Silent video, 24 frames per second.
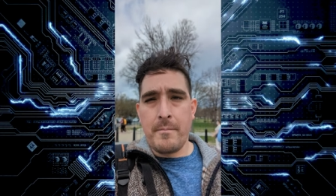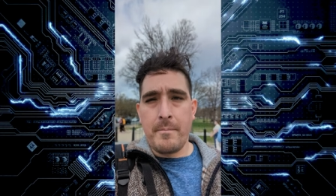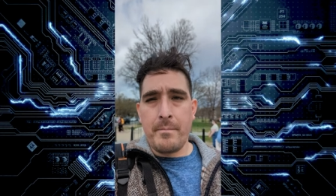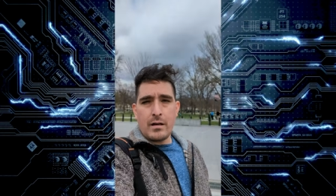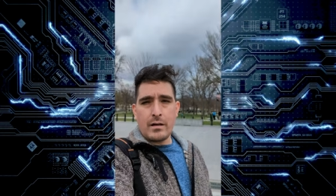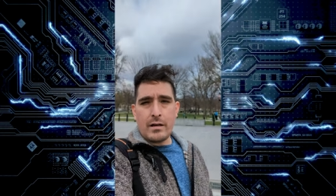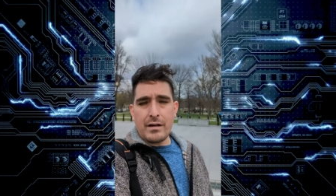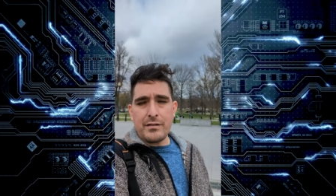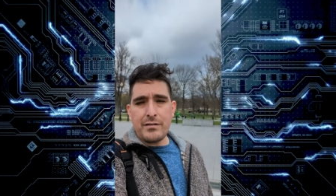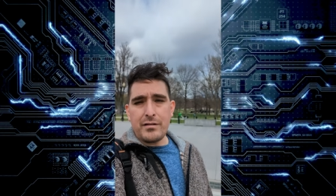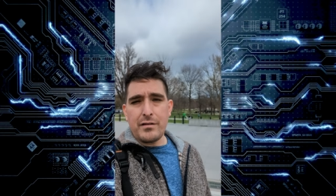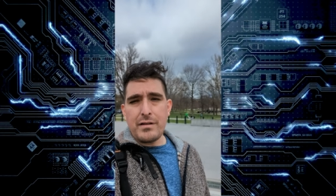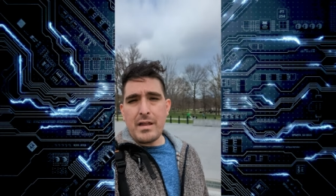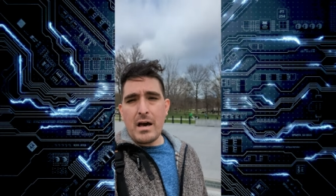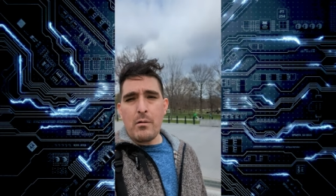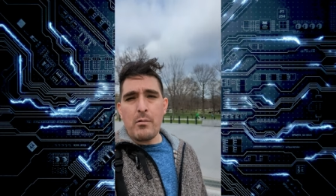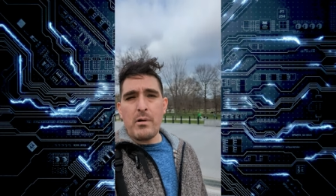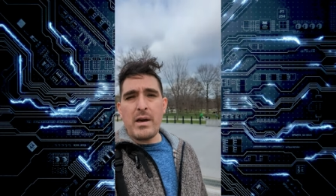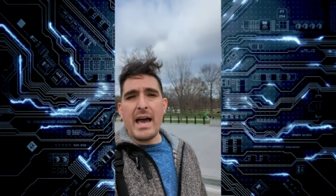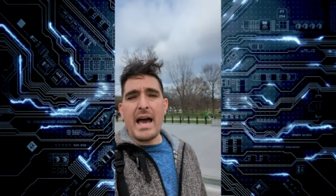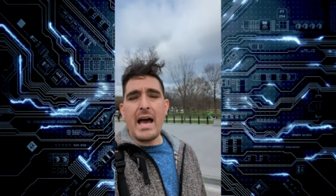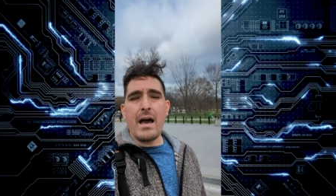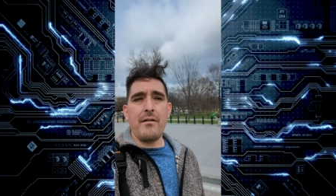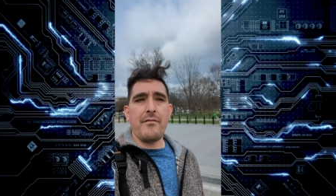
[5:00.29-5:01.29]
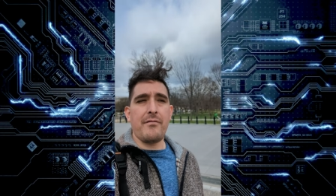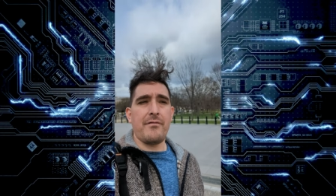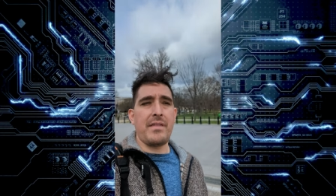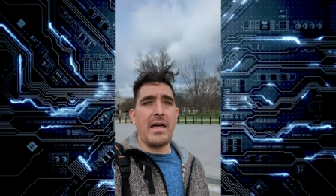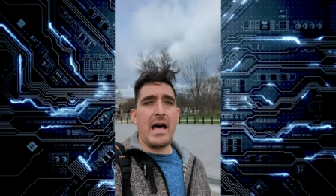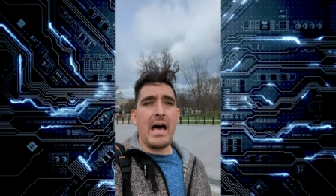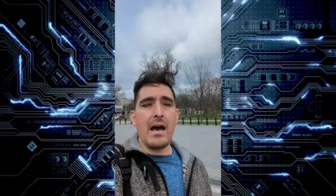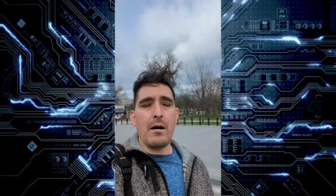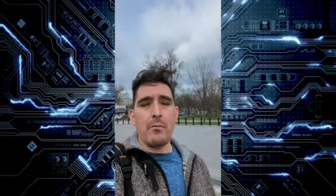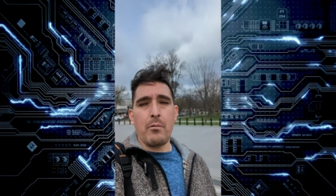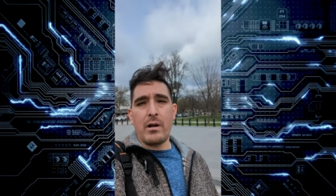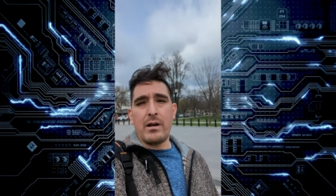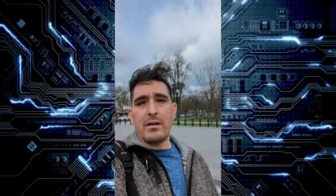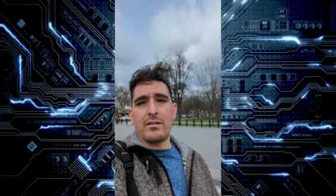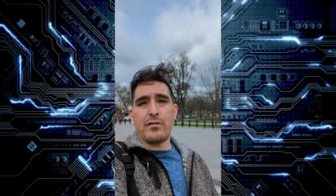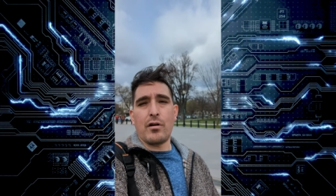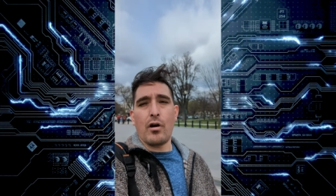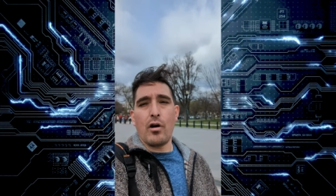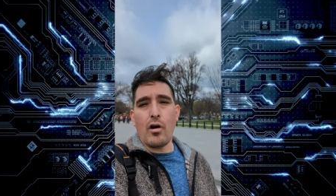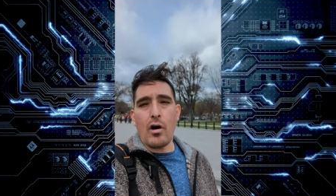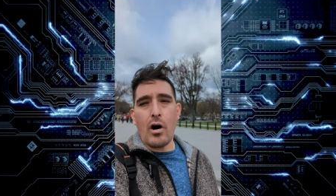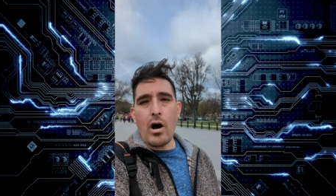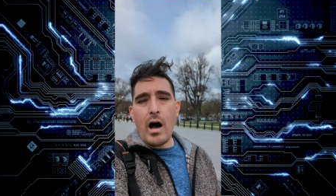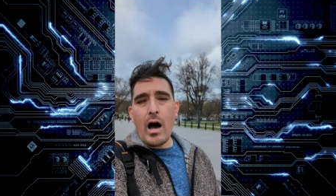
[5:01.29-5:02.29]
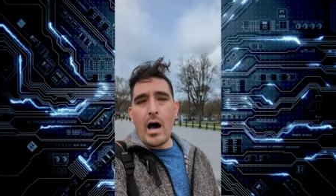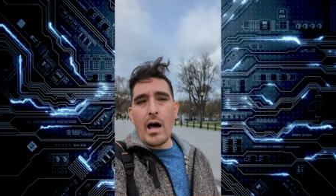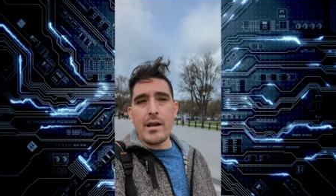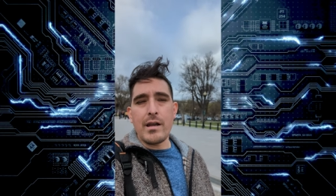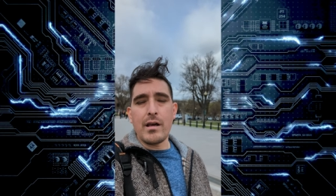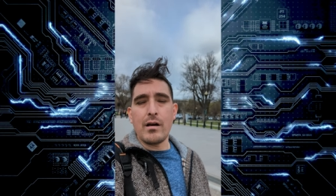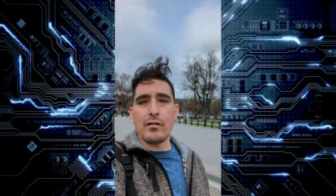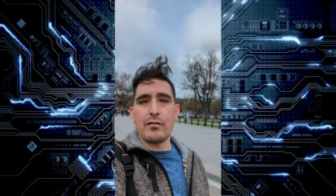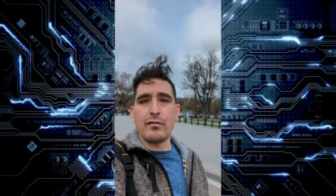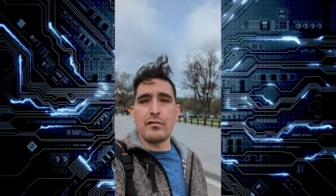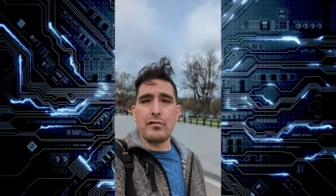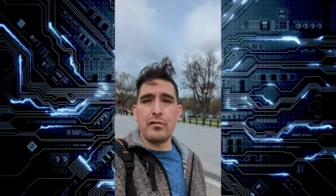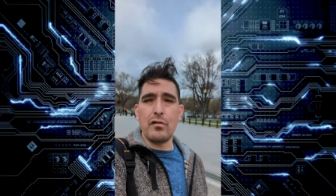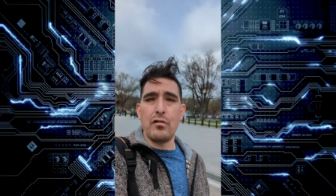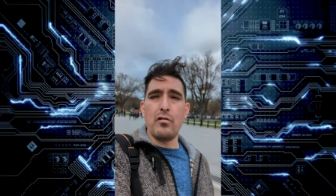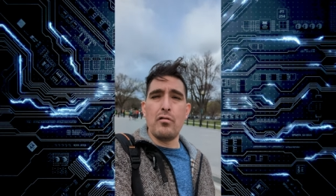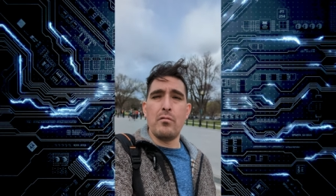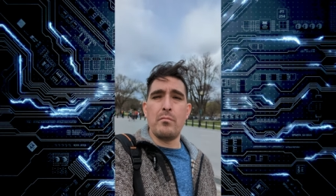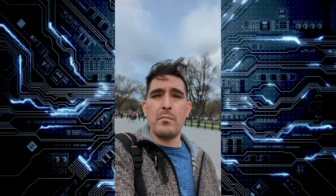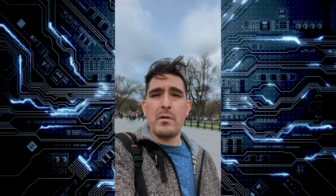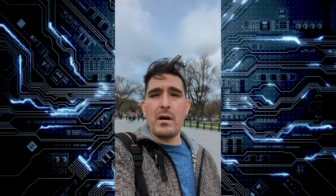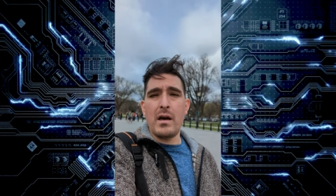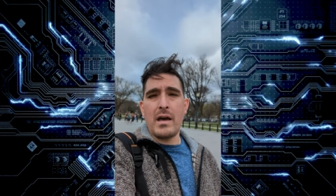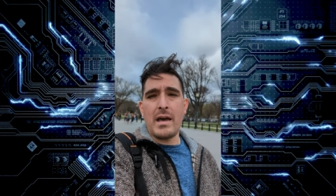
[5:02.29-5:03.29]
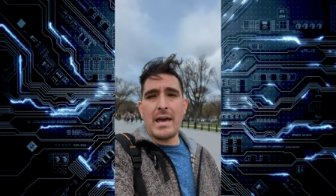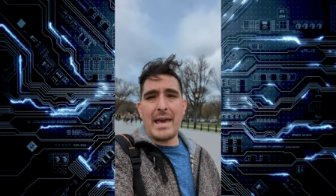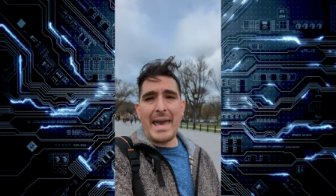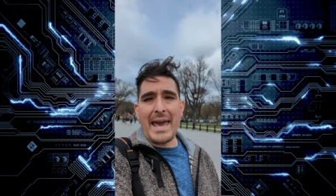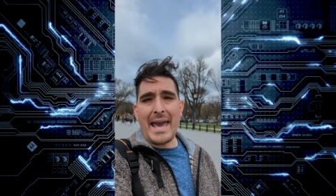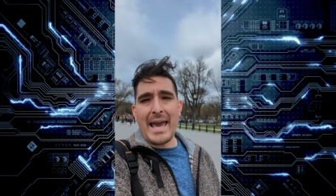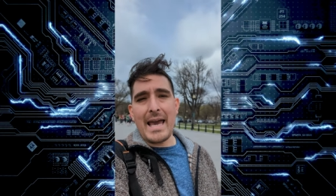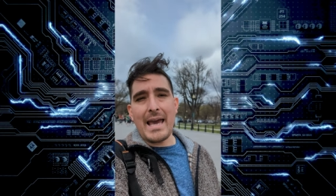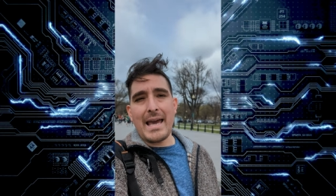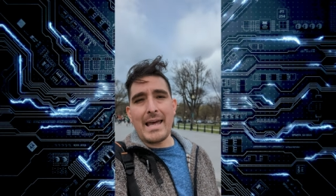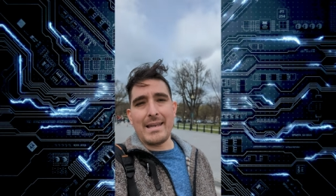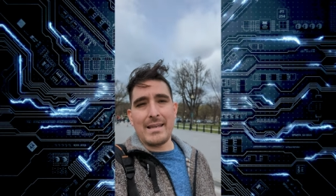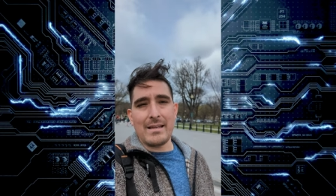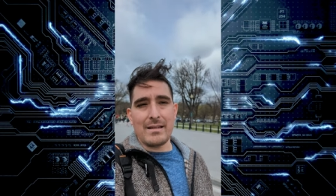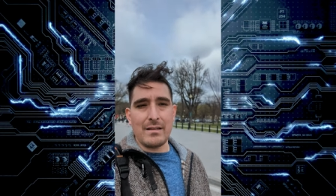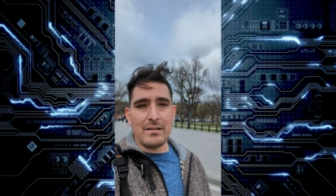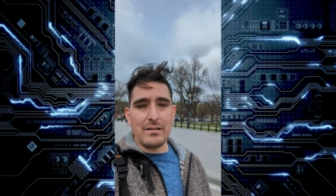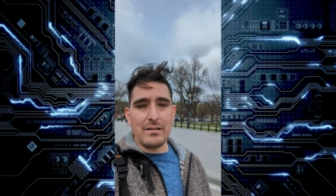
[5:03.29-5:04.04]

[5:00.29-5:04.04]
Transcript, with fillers: Okay, so now we have the, what is called audio zoom and